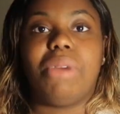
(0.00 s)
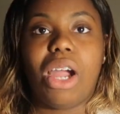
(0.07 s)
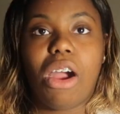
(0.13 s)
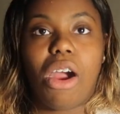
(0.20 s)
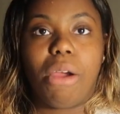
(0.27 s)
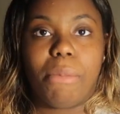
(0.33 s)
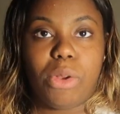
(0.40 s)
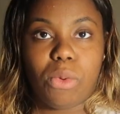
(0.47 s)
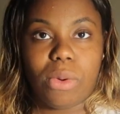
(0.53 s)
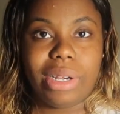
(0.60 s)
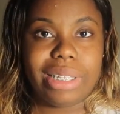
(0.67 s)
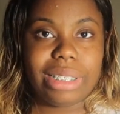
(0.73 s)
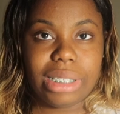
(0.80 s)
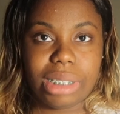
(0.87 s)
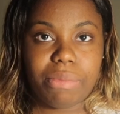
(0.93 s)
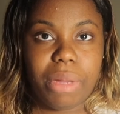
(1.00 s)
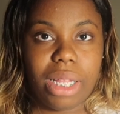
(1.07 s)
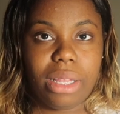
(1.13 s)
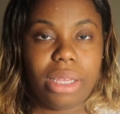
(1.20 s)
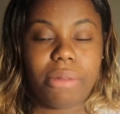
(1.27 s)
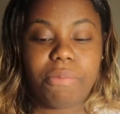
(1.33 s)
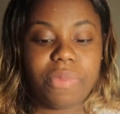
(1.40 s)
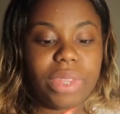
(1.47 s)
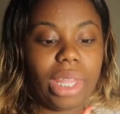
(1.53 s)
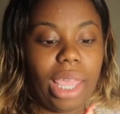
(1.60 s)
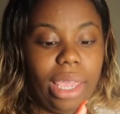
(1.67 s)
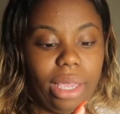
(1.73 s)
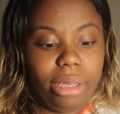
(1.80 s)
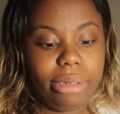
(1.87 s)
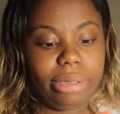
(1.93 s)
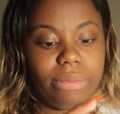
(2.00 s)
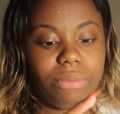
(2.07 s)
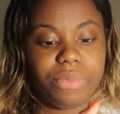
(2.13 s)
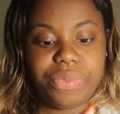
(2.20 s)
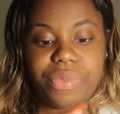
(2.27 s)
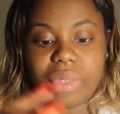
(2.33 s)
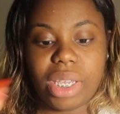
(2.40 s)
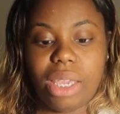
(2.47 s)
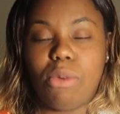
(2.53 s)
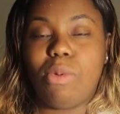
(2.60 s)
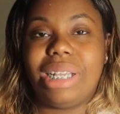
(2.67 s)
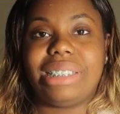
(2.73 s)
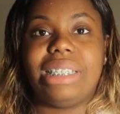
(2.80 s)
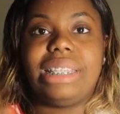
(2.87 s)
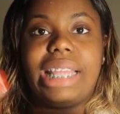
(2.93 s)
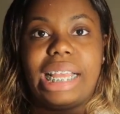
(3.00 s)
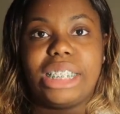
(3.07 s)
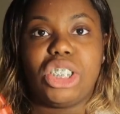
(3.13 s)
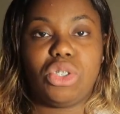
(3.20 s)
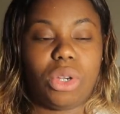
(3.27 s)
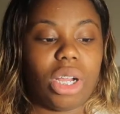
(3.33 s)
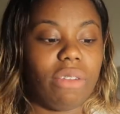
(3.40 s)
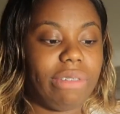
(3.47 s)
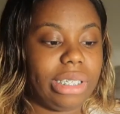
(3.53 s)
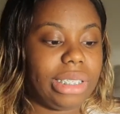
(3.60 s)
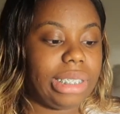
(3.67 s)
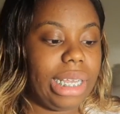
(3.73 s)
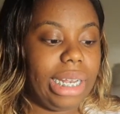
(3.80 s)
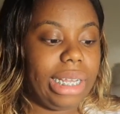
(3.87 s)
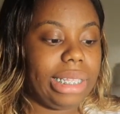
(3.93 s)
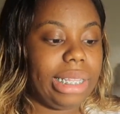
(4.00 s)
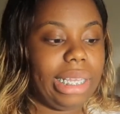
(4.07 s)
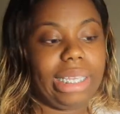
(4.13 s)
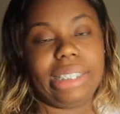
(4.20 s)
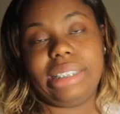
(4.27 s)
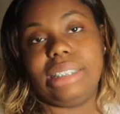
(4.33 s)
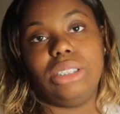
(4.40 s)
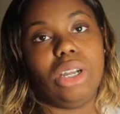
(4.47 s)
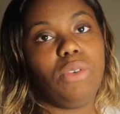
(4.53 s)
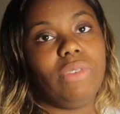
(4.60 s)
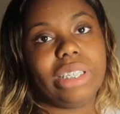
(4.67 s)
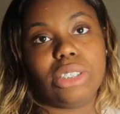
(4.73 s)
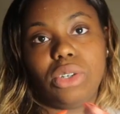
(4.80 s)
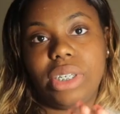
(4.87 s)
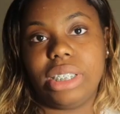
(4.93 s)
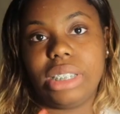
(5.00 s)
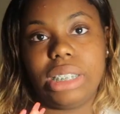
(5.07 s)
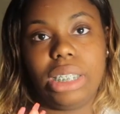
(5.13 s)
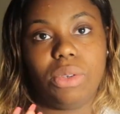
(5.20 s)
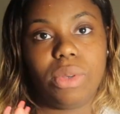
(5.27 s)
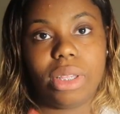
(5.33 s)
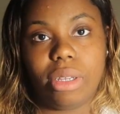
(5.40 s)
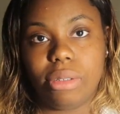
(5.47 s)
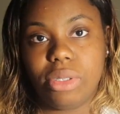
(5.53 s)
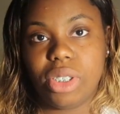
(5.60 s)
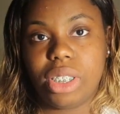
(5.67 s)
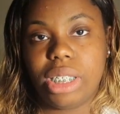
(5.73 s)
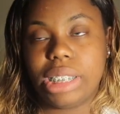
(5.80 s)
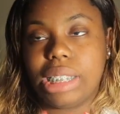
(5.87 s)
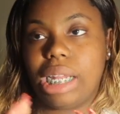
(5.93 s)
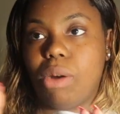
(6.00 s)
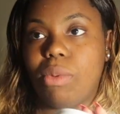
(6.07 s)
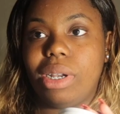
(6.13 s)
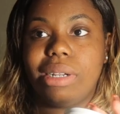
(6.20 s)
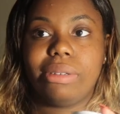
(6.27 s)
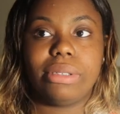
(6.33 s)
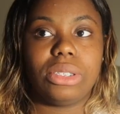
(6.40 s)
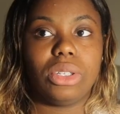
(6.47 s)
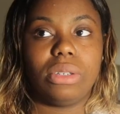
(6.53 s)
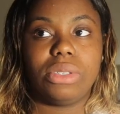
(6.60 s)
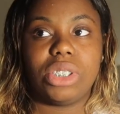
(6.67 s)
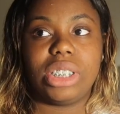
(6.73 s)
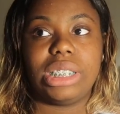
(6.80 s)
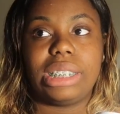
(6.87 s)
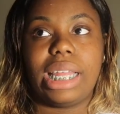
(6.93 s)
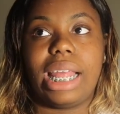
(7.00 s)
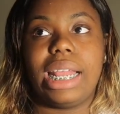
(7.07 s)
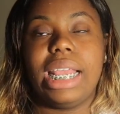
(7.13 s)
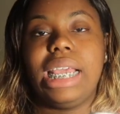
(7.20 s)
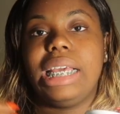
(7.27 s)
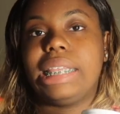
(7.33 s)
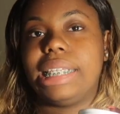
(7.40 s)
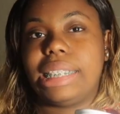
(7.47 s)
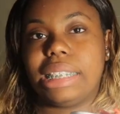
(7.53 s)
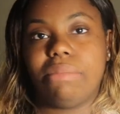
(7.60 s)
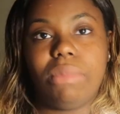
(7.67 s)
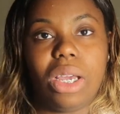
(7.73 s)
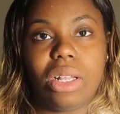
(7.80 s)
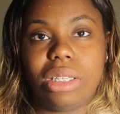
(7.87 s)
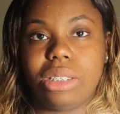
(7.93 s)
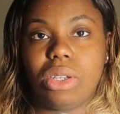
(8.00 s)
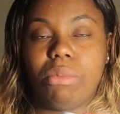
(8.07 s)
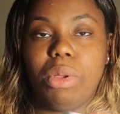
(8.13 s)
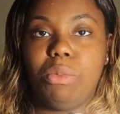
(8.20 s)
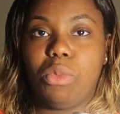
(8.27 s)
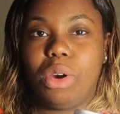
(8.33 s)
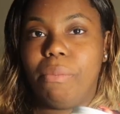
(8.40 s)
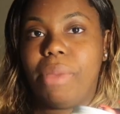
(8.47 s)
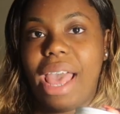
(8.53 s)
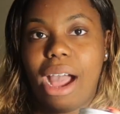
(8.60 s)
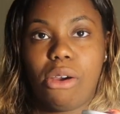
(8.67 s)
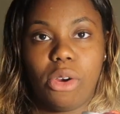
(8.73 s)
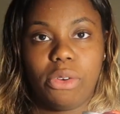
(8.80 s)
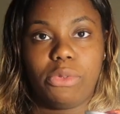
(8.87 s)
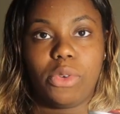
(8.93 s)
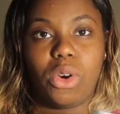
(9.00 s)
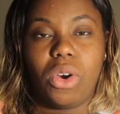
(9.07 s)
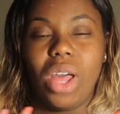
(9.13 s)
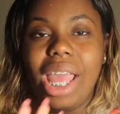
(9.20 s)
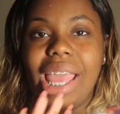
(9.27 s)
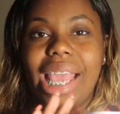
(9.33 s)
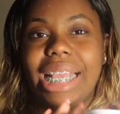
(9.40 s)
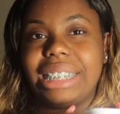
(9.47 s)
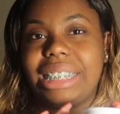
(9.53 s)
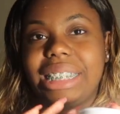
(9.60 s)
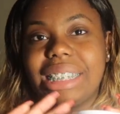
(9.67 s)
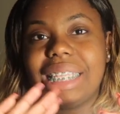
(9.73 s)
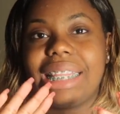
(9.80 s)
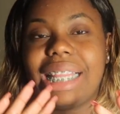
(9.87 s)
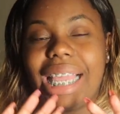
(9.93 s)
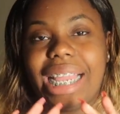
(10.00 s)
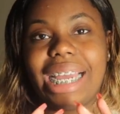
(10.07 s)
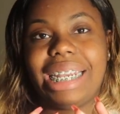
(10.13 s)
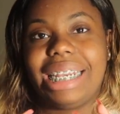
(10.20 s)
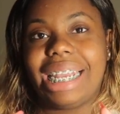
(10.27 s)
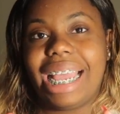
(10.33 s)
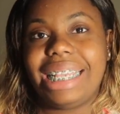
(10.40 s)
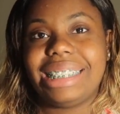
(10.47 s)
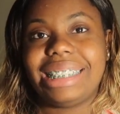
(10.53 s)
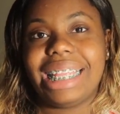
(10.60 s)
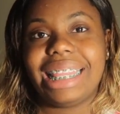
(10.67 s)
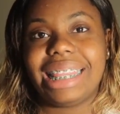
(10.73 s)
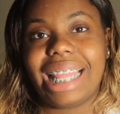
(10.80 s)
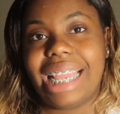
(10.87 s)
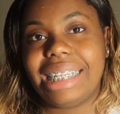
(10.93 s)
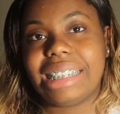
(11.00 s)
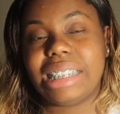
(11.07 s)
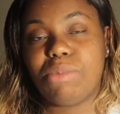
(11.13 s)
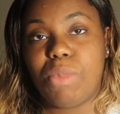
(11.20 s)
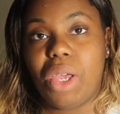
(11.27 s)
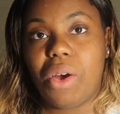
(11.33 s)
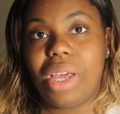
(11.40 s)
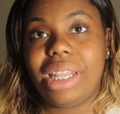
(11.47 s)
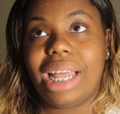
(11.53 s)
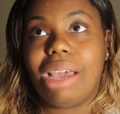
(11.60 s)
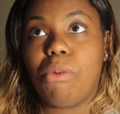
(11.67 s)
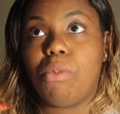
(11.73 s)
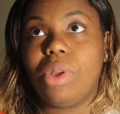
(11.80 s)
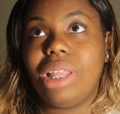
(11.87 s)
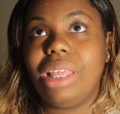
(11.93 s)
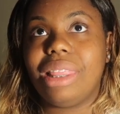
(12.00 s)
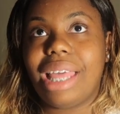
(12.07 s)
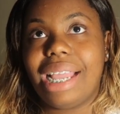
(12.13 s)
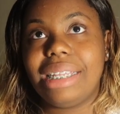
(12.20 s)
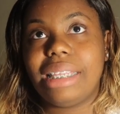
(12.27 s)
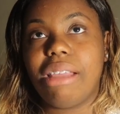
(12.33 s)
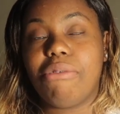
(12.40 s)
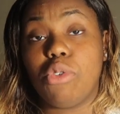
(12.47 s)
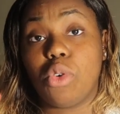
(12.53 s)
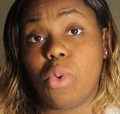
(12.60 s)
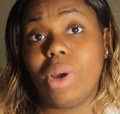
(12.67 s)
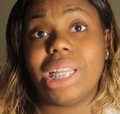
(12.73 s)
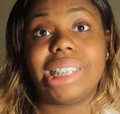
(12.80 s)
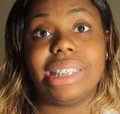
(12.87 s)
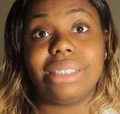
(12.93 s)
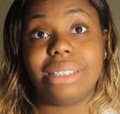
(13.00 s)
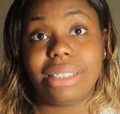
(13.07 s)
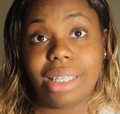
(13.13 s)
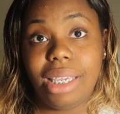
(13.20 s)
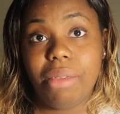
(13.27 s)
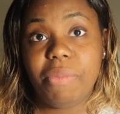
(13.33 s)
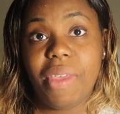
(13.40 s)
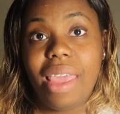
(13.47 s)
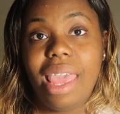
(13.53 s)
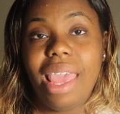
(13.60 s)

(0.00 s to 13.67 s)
to my arm in order to smell it. Like, it wasn't that strong of a scent. It's no Victoria's Secret lotion. It's not one of those lotions that the smell is going to be more powerful. It's just like a nice light smell. And I really liked that for going to sleep